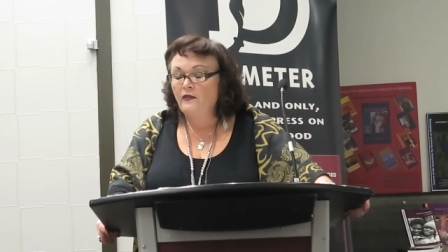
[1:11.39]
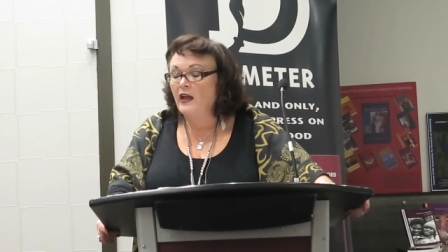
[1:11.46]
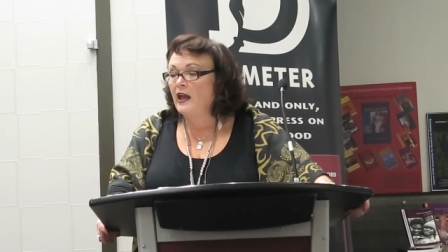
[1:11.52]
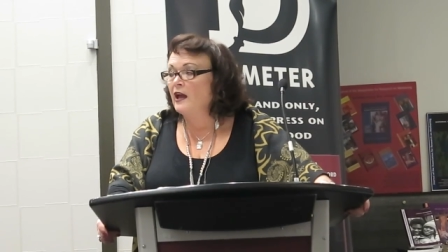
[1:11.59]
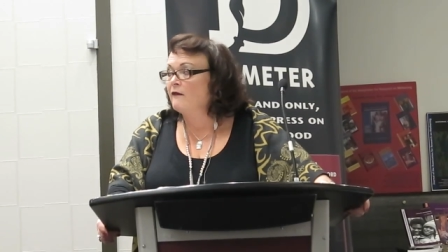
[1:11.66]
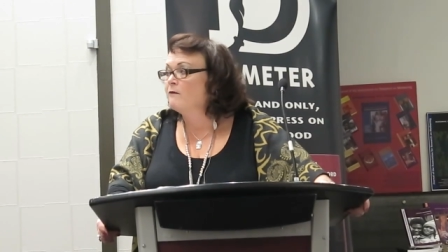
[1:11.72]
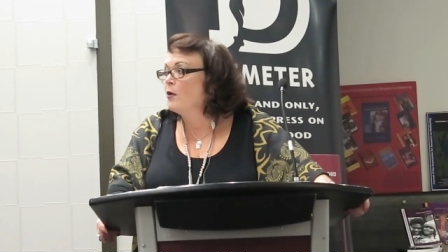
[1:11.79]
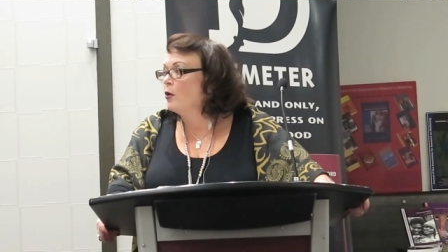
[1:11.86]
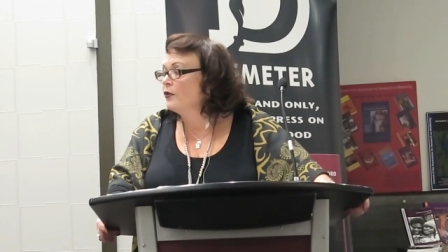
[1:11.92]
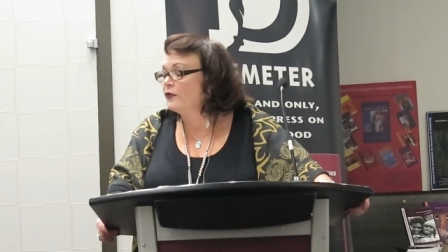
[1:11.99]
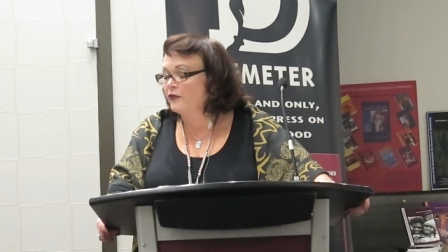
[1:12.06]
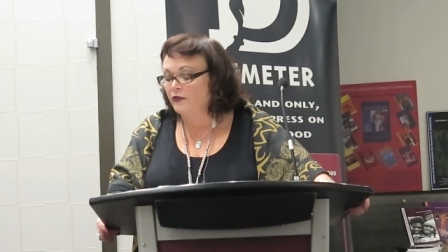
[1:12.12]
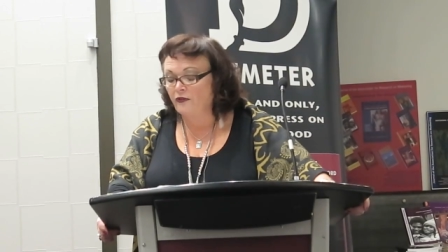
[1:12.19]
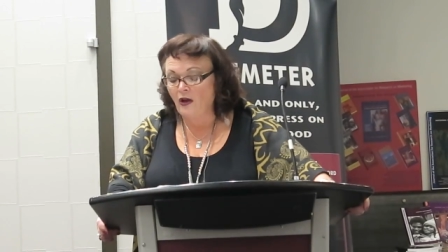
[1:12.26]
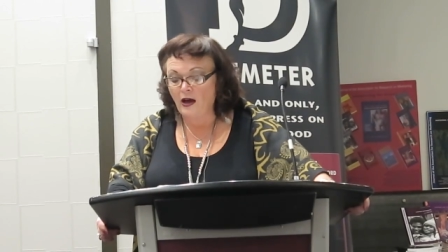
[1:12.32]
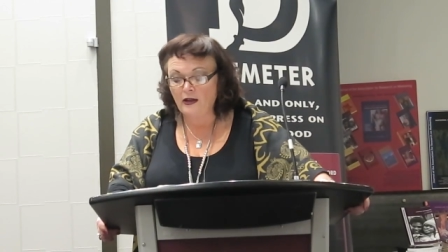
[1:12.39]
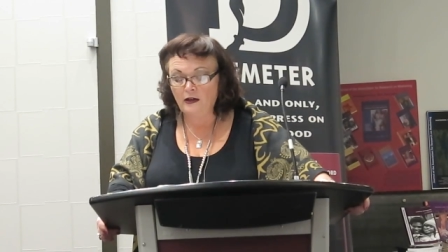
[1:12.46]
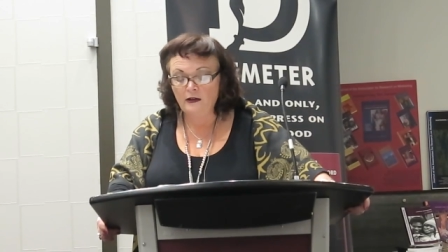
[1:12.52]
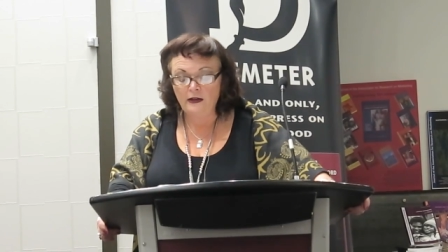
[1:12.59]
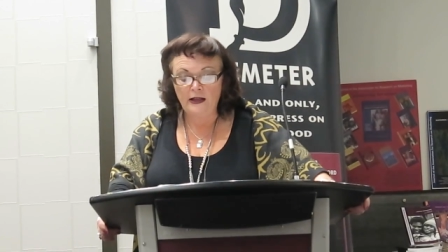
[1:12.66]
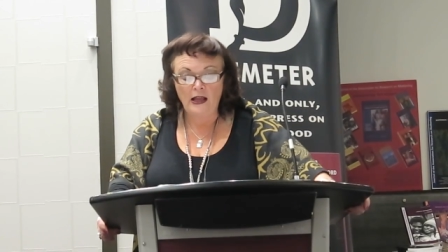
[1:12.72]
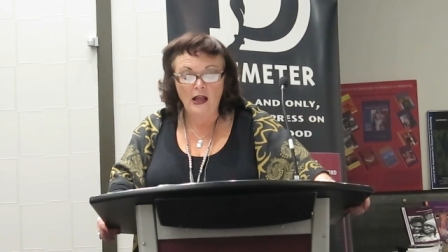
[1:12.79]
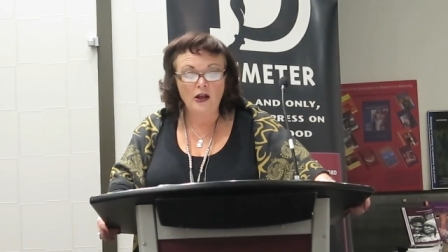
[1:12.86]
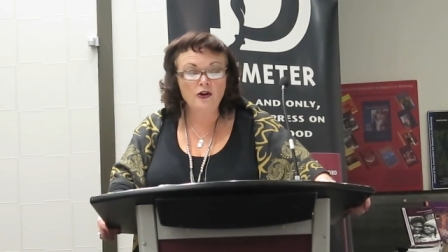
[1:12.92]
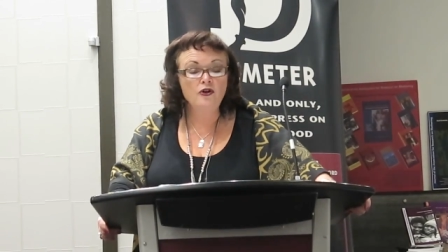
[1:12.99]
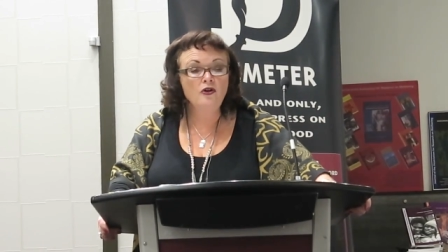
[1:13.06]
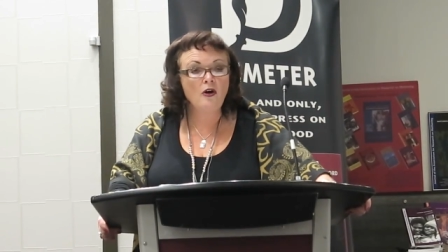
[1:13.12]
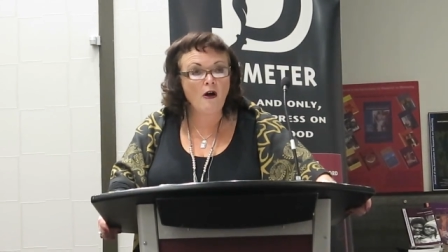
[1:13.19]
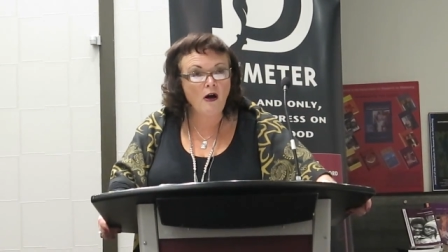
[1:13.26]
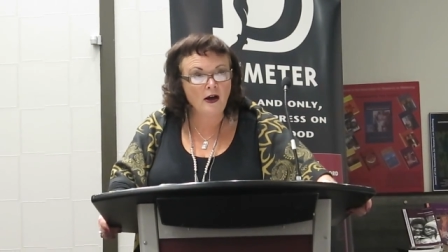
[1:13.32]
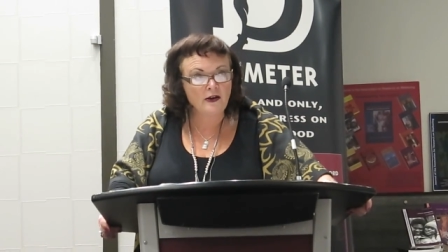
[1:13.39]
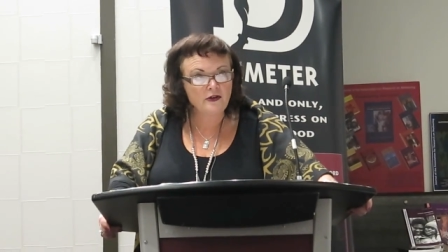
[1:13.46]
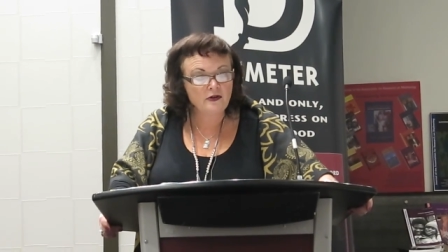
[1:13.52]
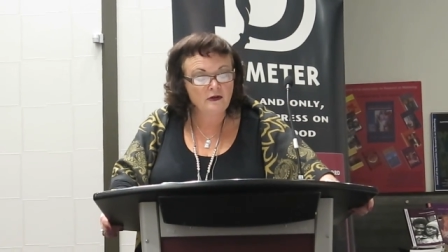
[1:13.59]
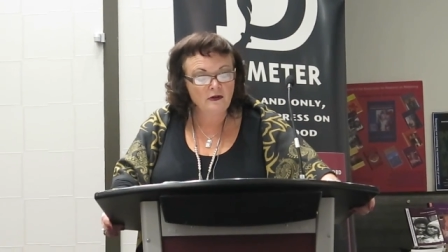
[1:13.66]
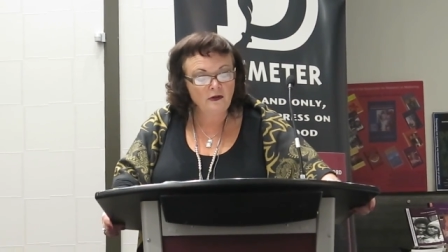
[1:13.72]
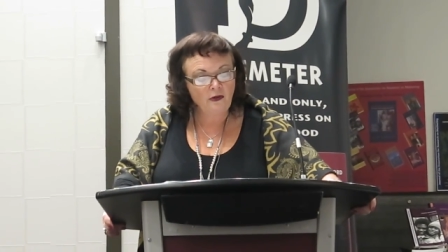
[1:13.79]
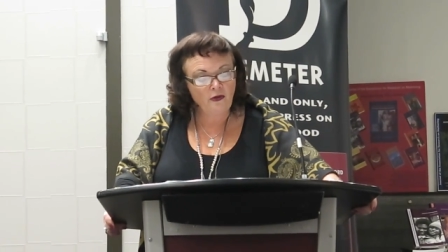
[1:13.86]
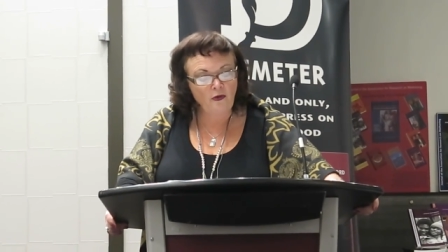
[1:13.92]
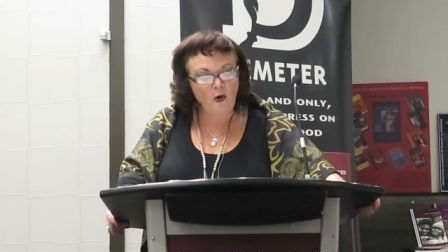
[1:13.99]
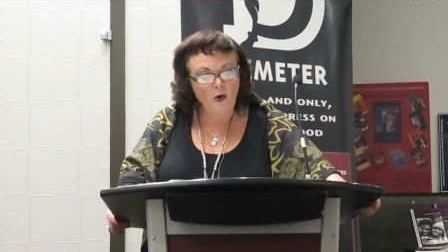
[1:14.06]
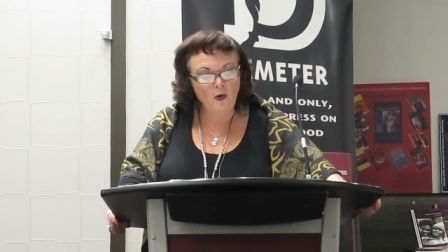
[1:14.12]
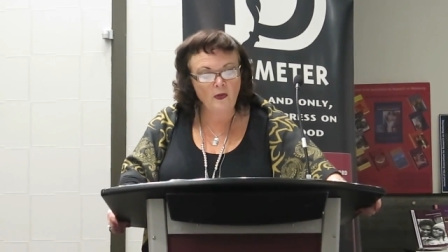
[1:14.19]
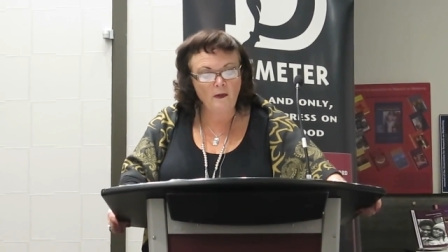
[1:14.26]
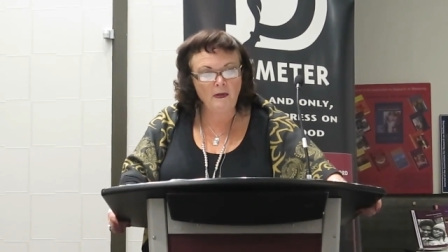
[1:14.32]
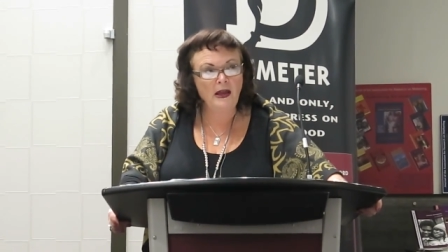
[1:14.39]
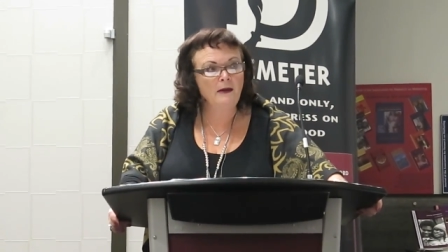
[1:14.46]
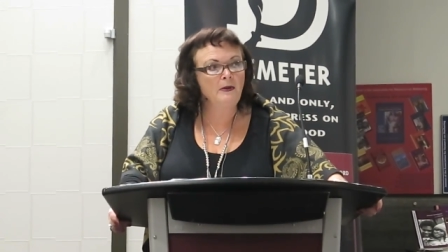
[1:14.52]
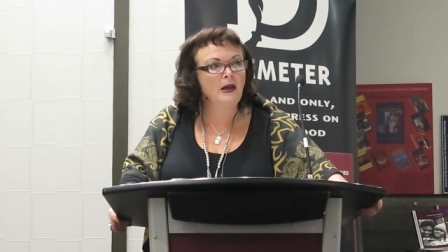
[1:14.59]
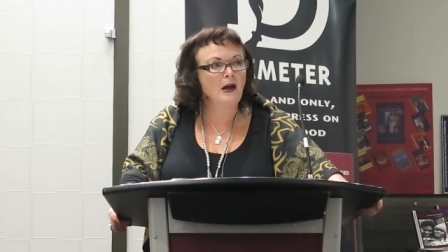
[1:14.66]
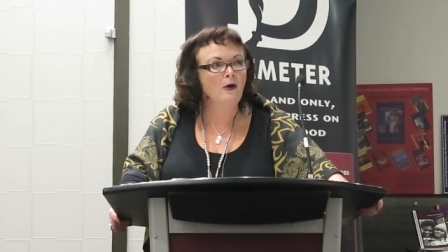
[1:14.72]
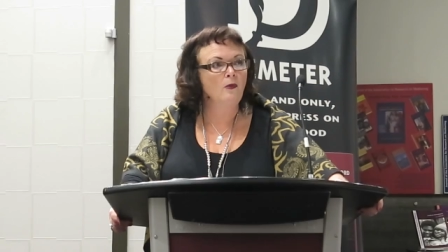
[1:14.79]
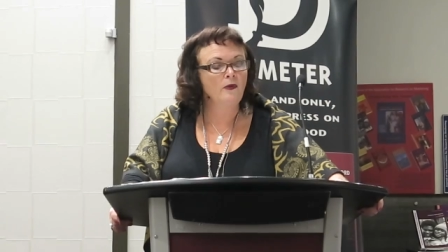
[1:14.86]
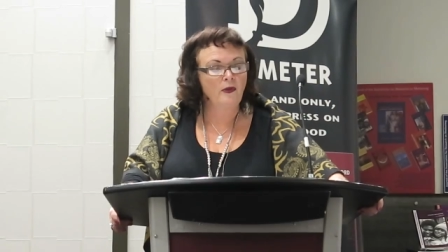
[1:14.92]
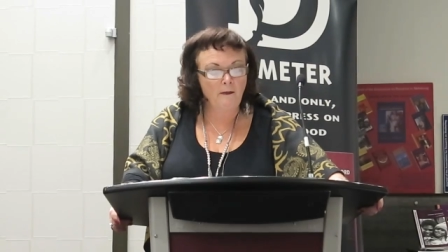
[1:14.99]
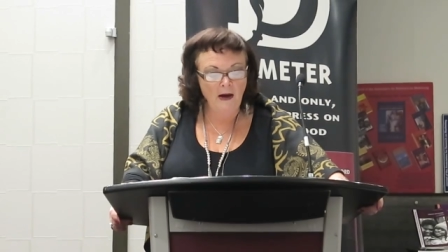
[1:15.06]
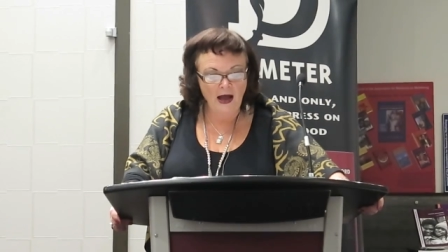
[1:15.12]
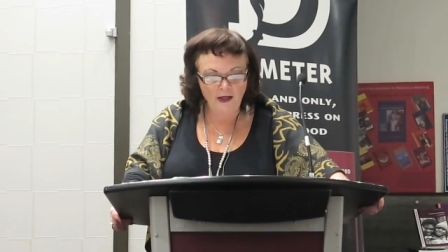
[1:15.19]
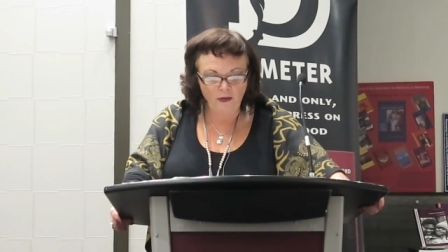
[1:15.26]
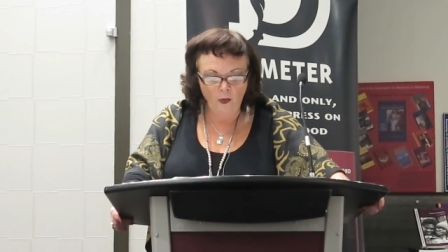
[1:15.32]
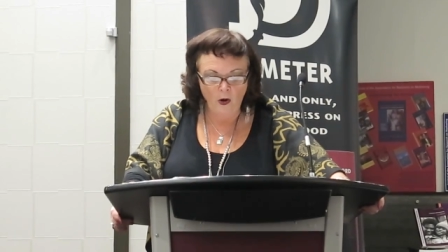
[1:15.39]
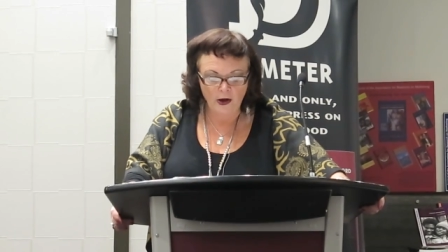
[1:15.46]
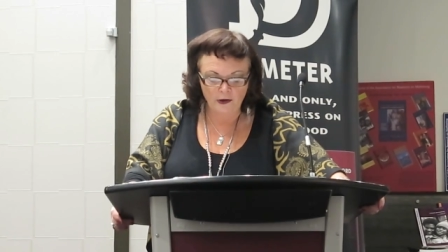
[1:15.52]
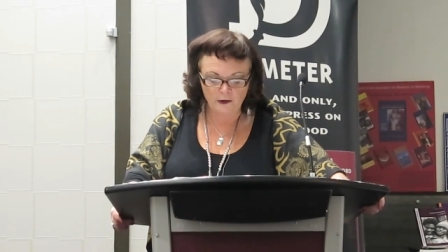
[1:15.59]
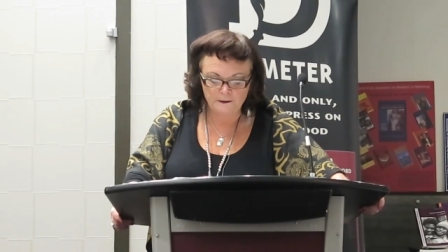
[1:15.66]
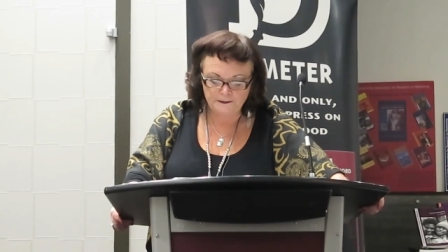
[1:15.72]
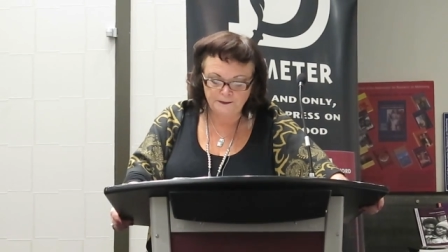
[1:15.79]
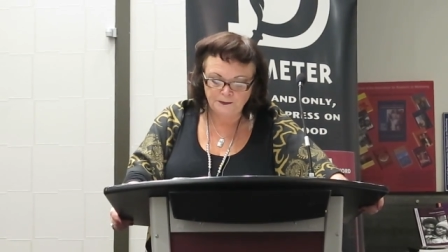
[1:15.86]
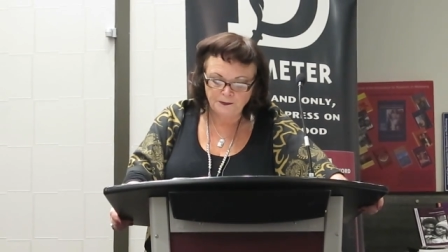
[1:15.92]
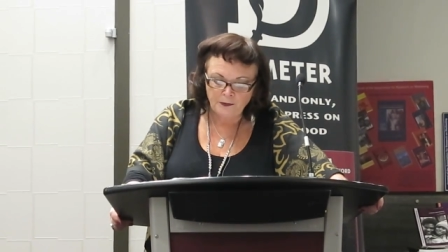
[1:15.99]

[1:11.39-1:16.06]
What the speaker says: They have most decidedly not thrown the baby out with the bathwater.